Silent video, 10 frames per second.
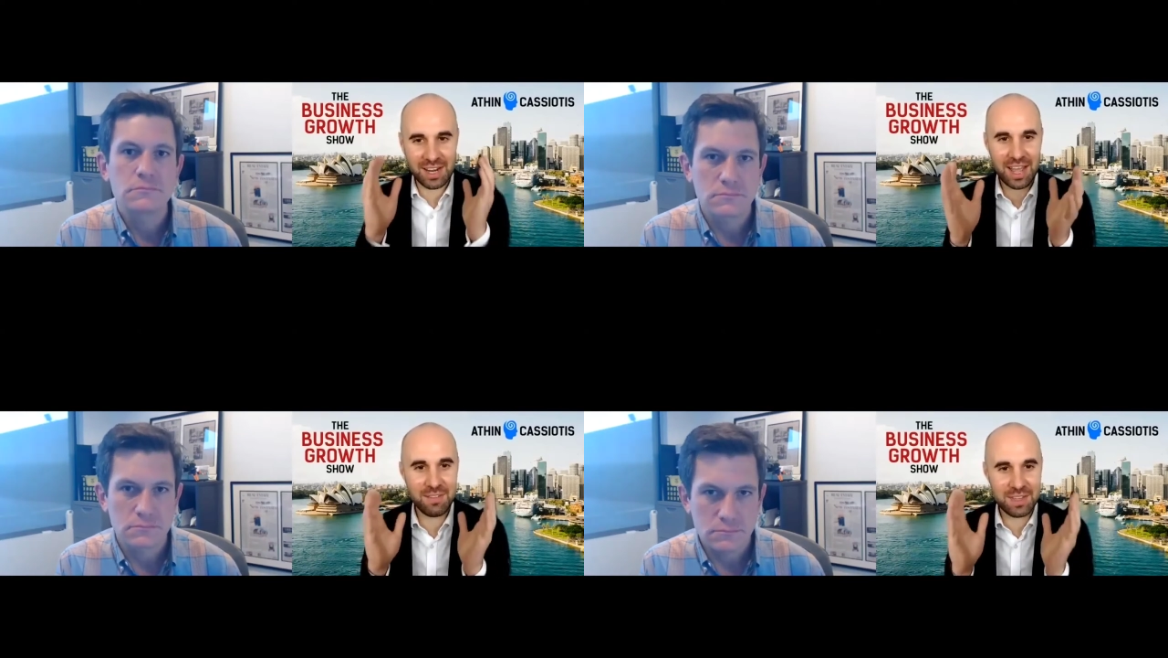
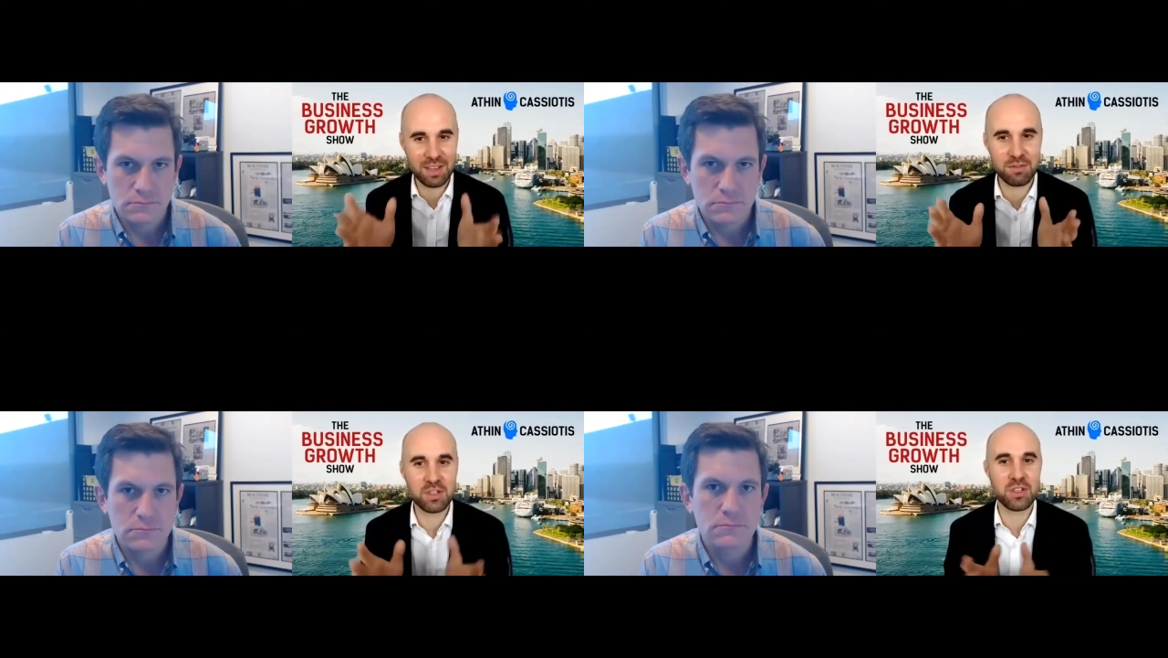Speaker 1: having
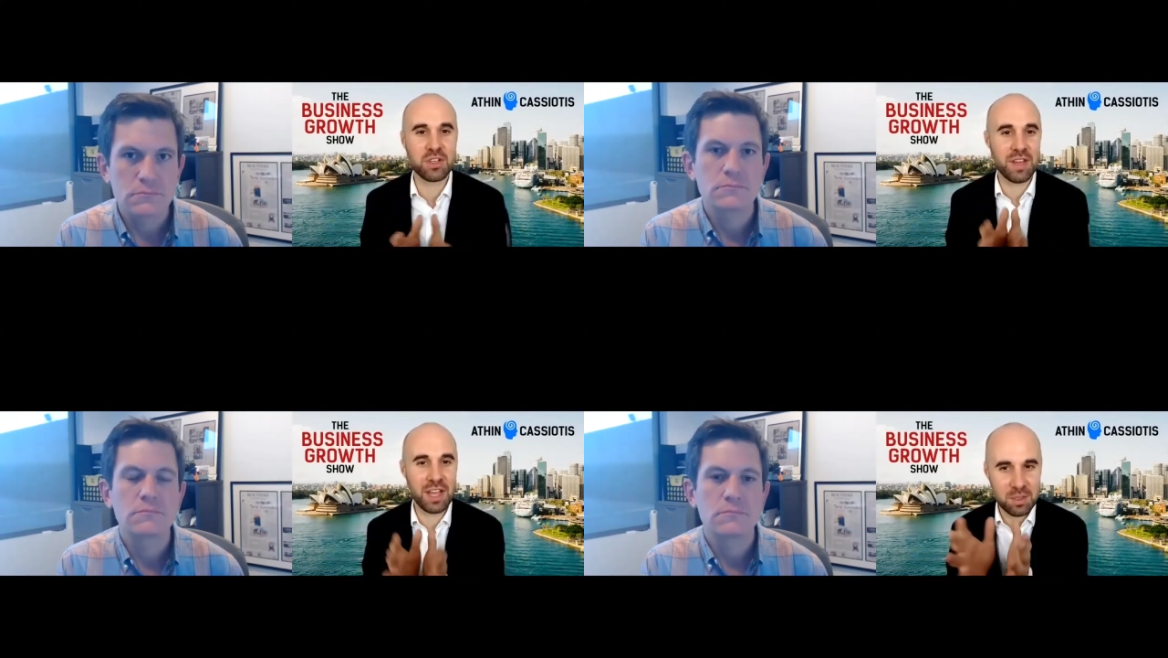that
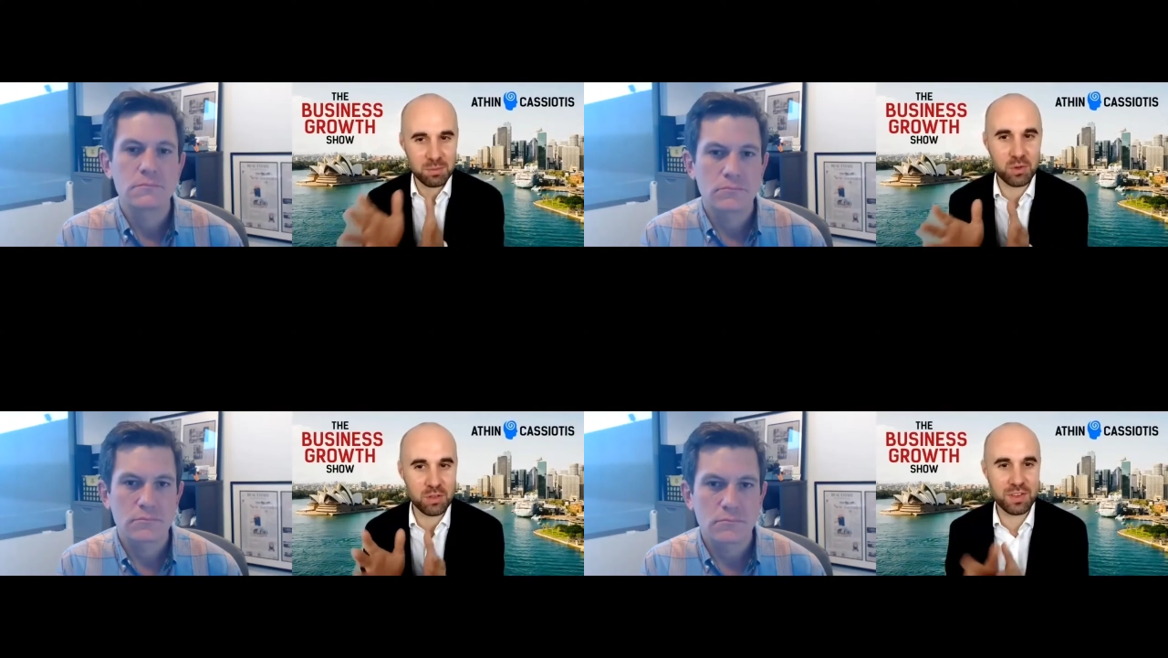vision of how you
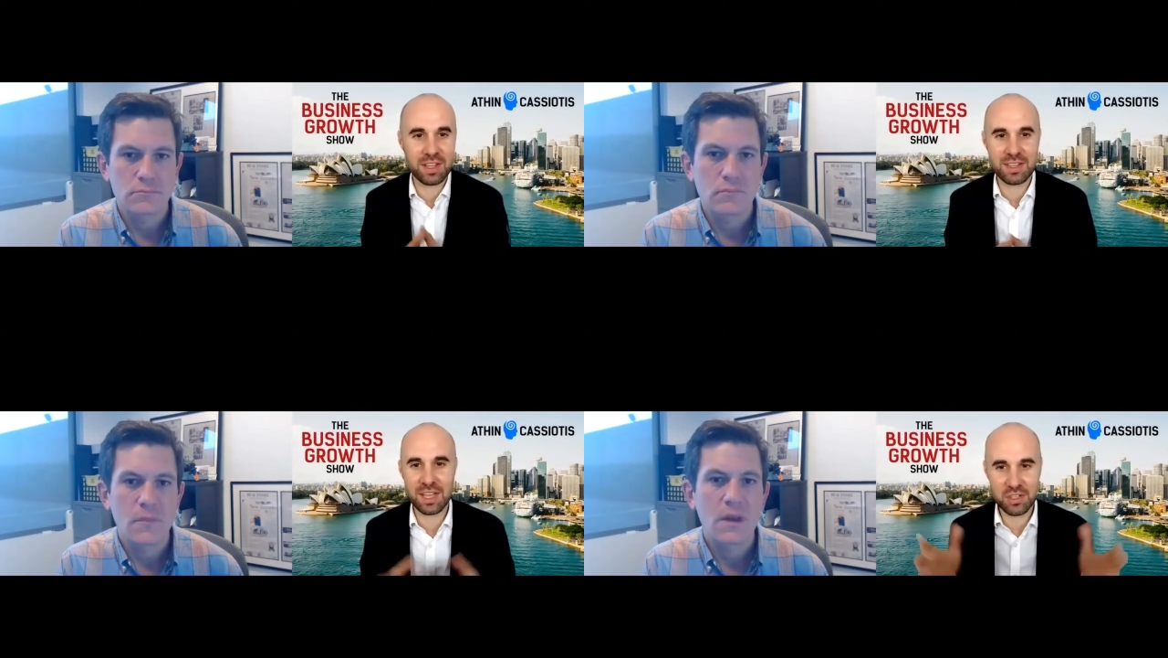build the
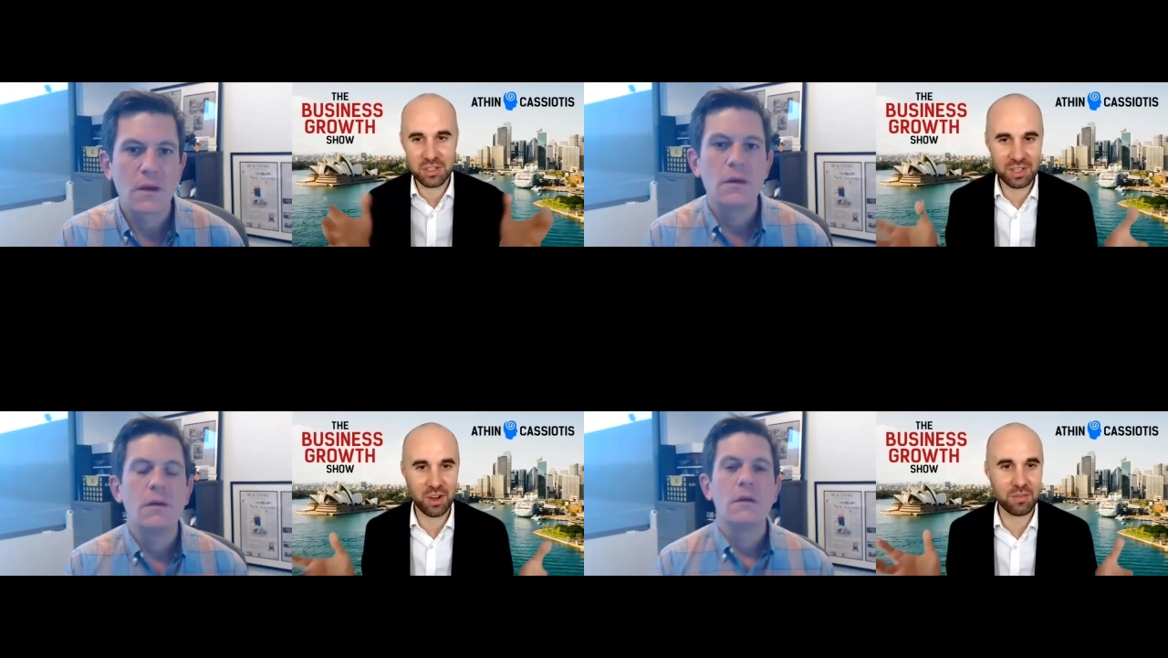
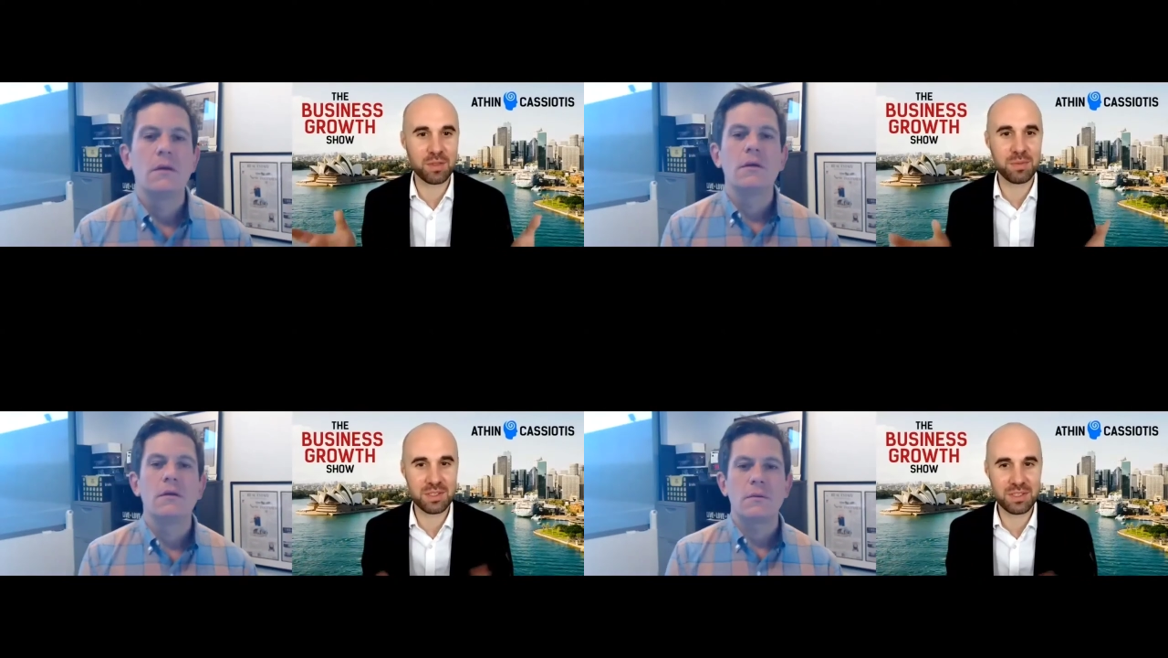foundation of
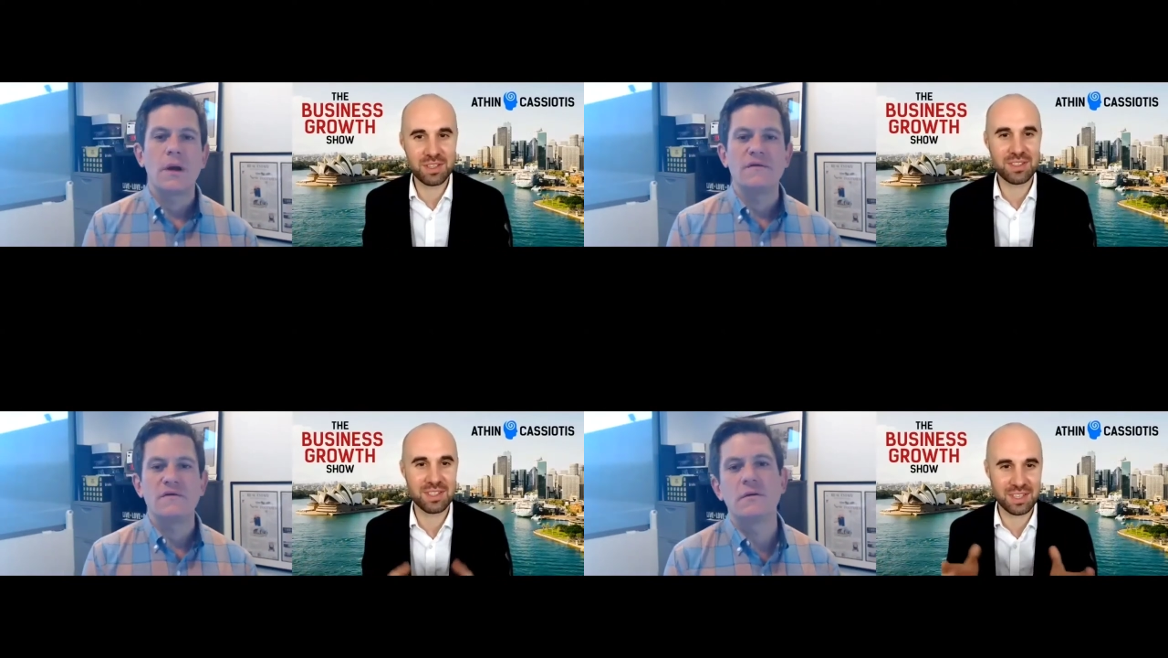the
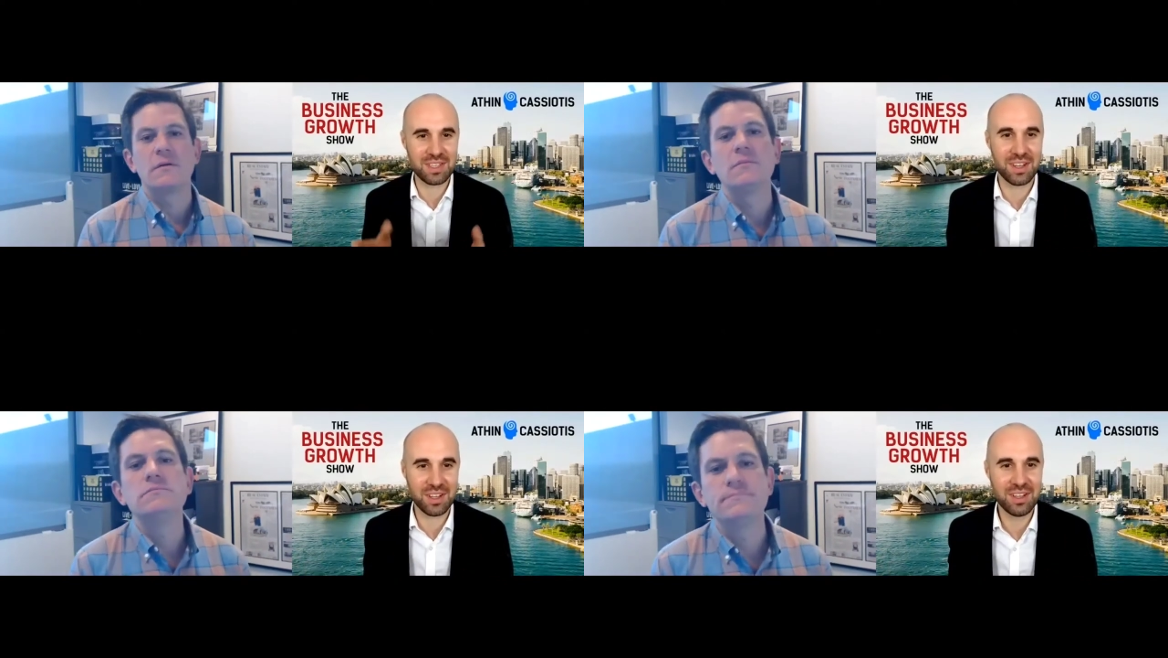business,
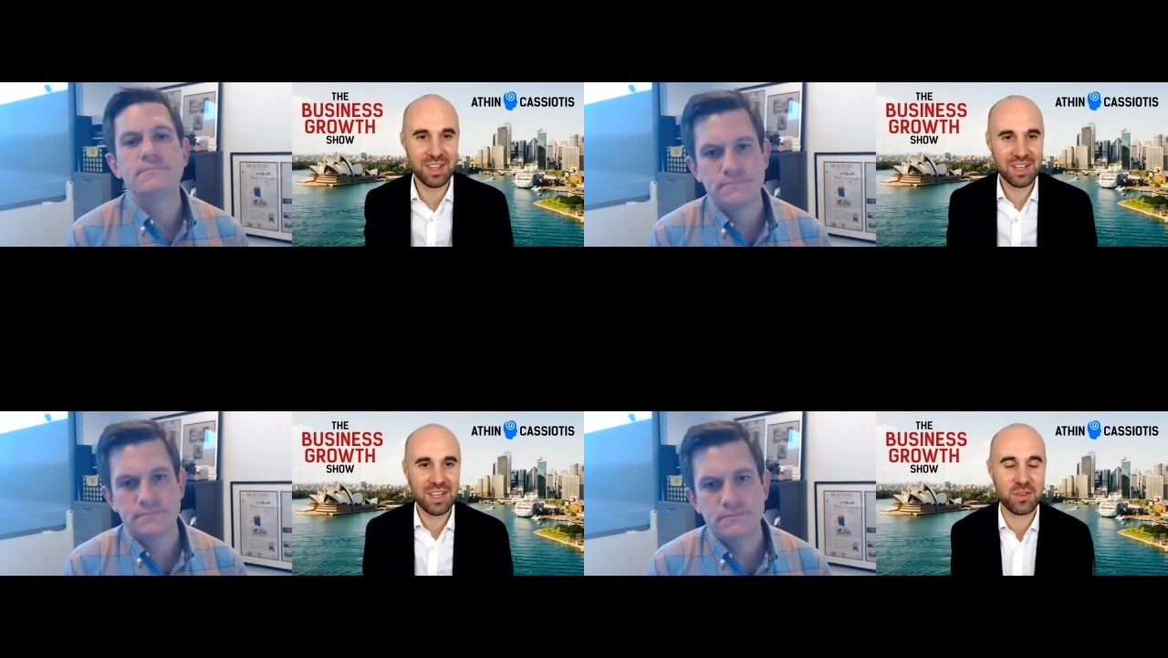you know,
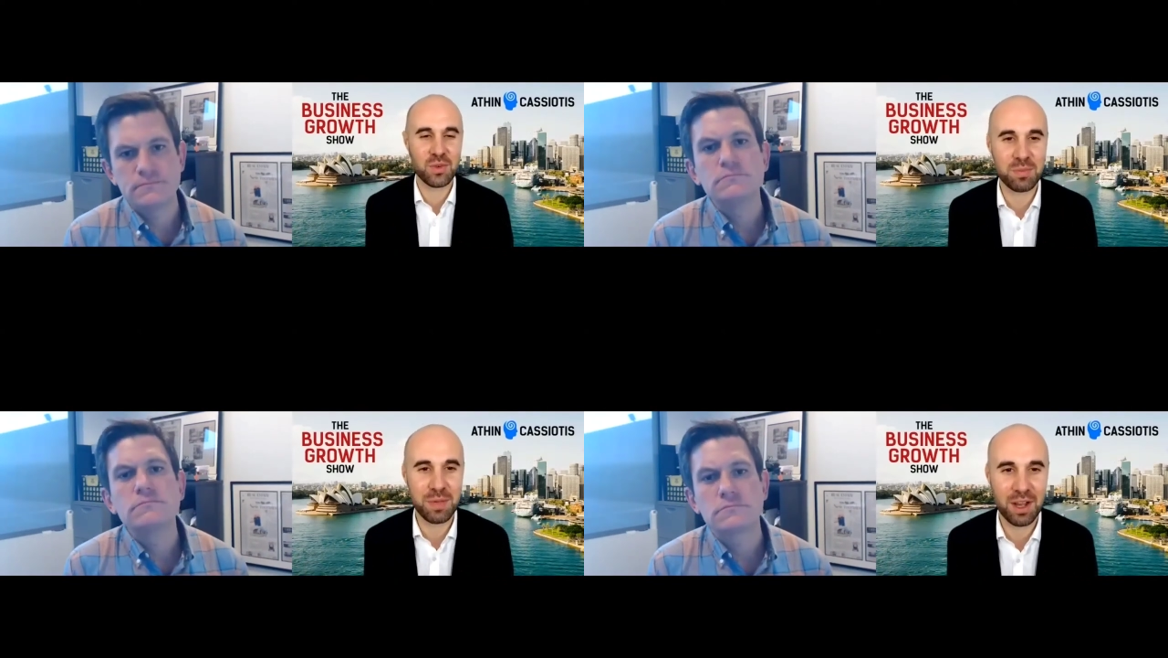is
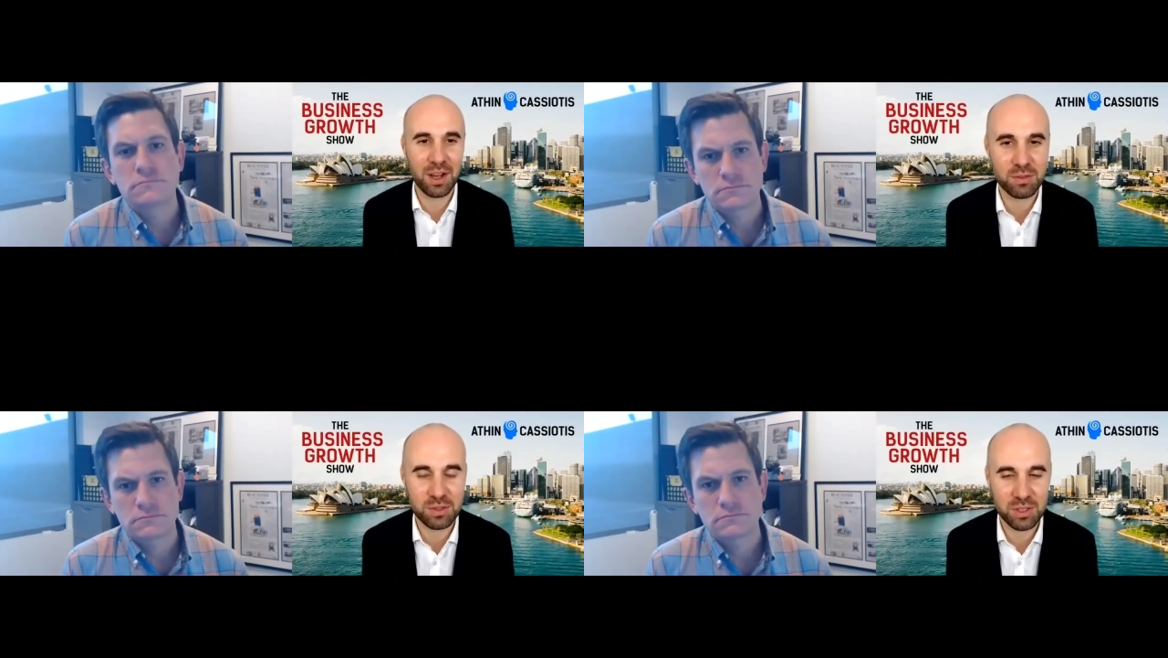really powerful.